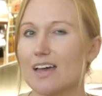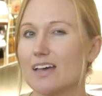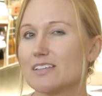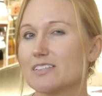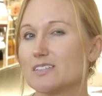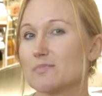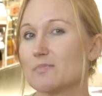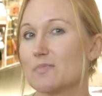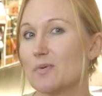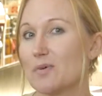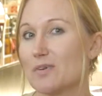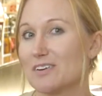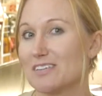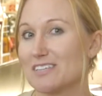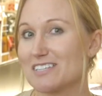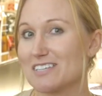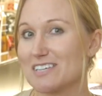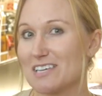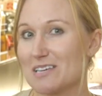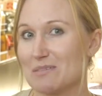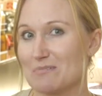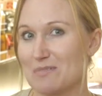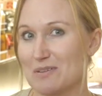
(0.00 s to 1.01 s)
It's important
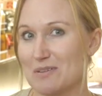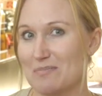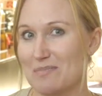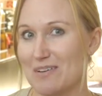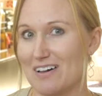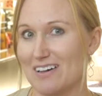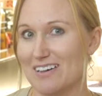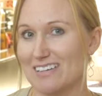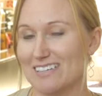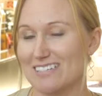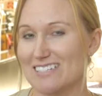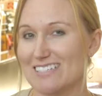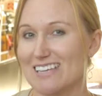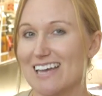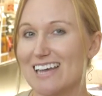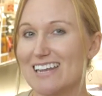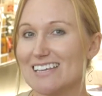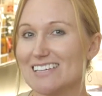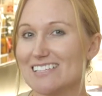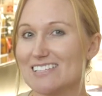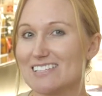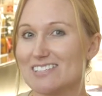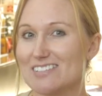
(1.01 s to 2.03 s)
to keep in mind,
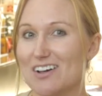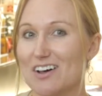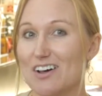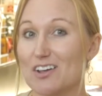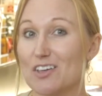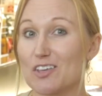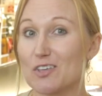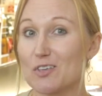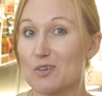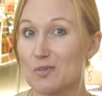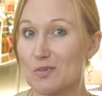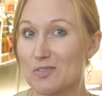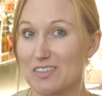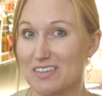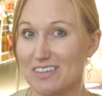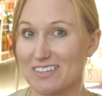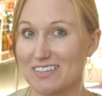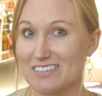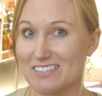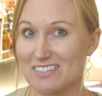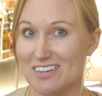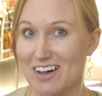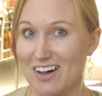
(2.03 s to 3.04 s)
any stock you
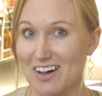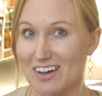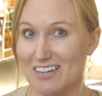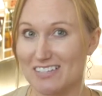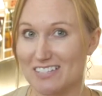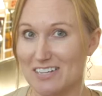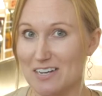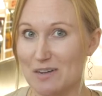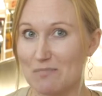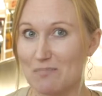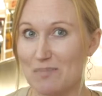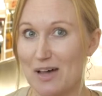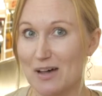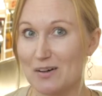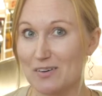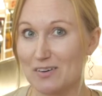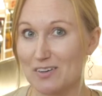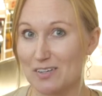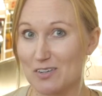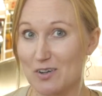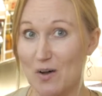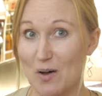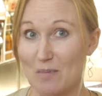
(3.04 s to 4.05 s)
think is hot and about
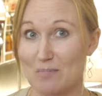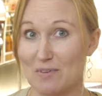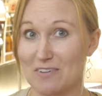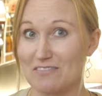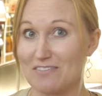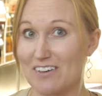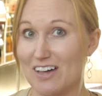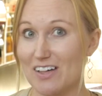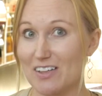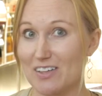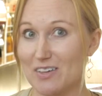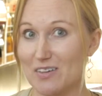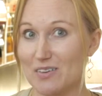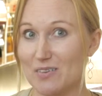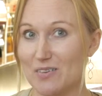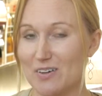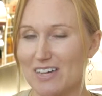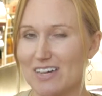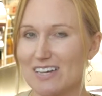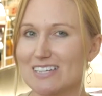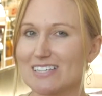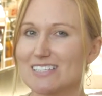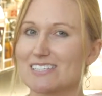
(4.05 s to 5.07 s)
to go up in value,
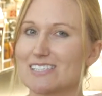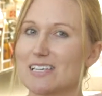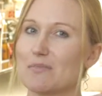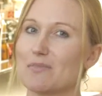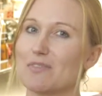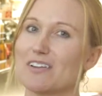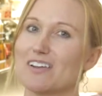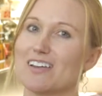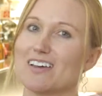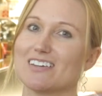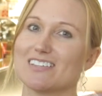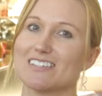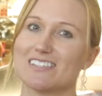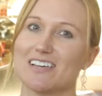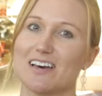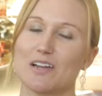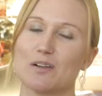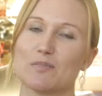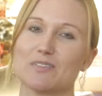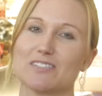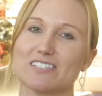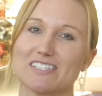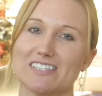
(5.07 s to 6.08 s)
someone else
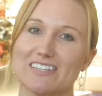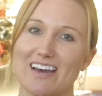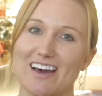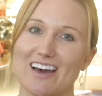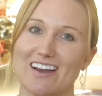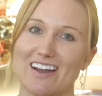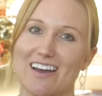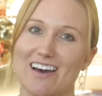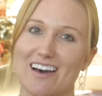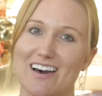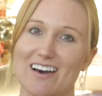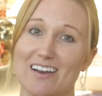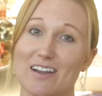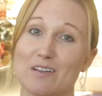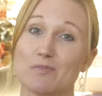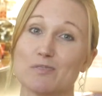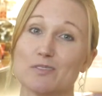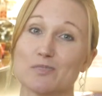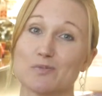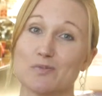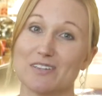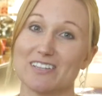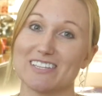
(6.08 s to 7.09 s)
thought it was not hot and
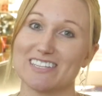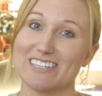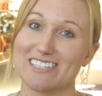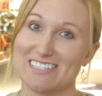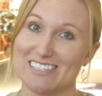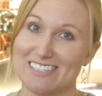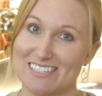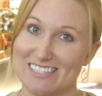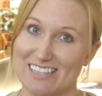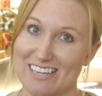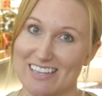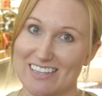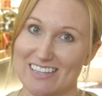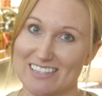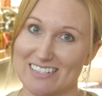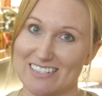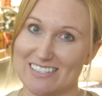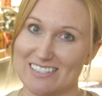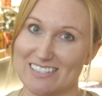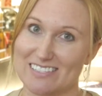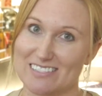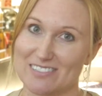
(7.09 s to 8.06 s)
was willing to sell it.